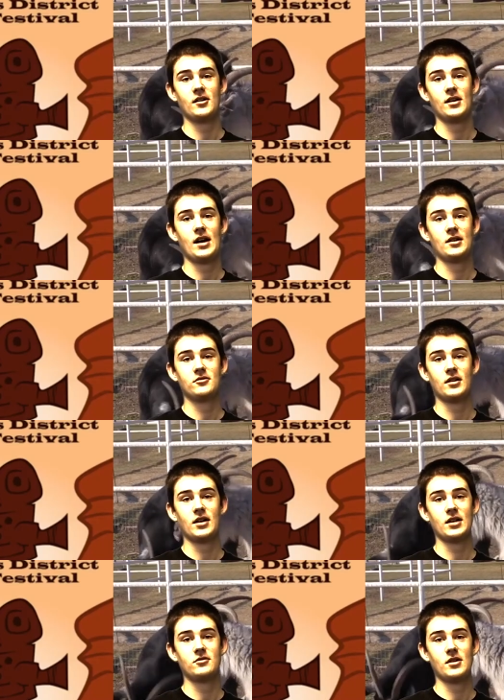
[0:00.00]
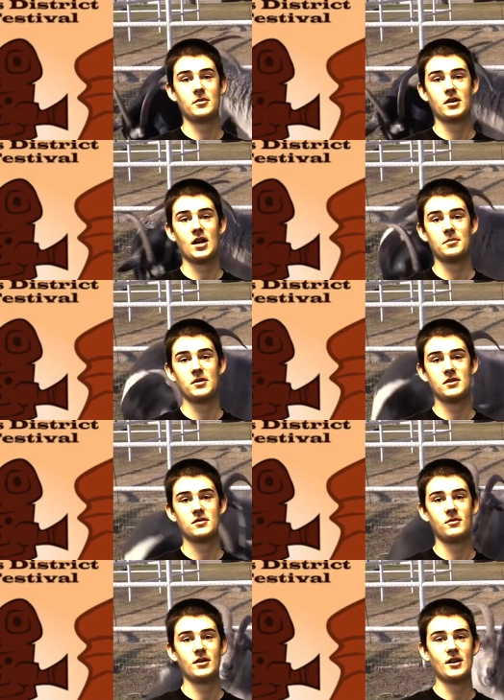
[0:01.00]
to the sixth annual C S
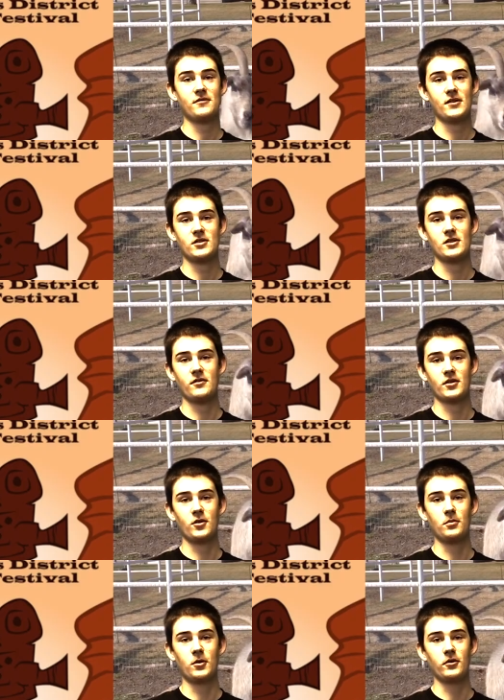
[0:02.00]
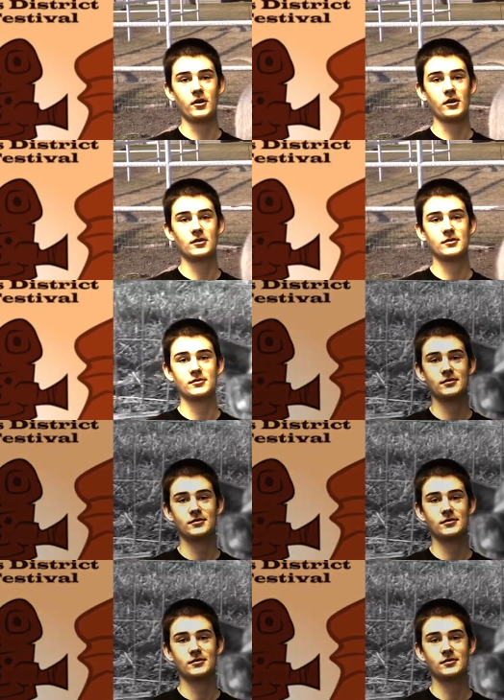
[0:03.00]
D Film Festival, including